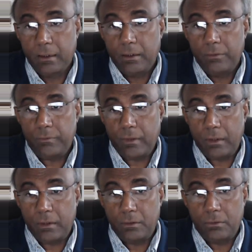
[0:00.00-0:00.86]

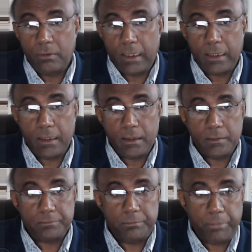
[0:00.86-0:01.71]

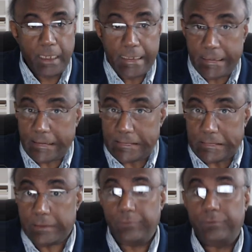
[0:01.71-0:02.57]
So
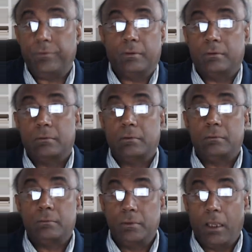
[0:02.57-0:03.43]
please
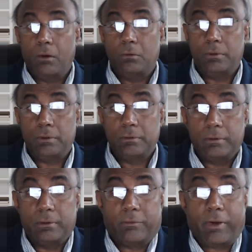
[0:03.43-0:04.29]
don't
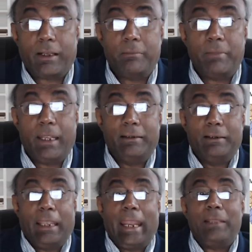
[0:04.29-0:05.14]

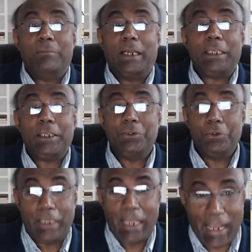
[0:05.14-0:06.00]
recommend anybody
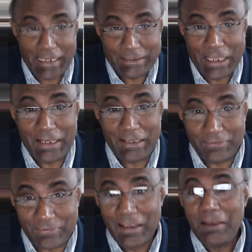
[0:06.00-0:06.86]
to take
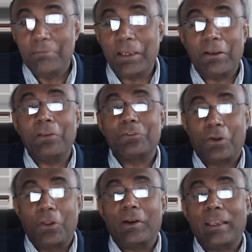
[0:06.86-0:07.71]
this, because
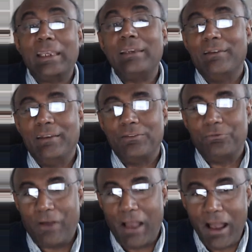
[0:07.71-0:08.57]
chloroquine
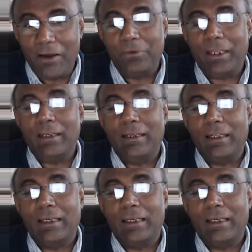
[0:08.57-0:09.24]
is found in